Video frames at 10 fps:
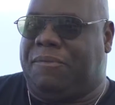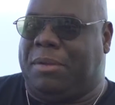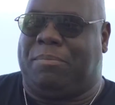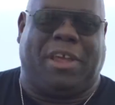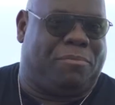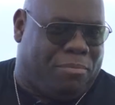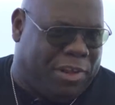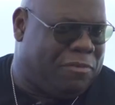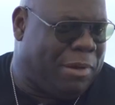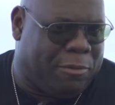think
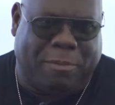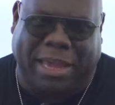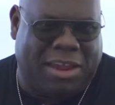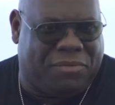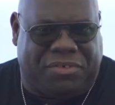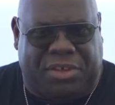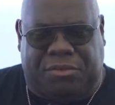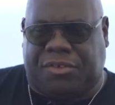brings people back every single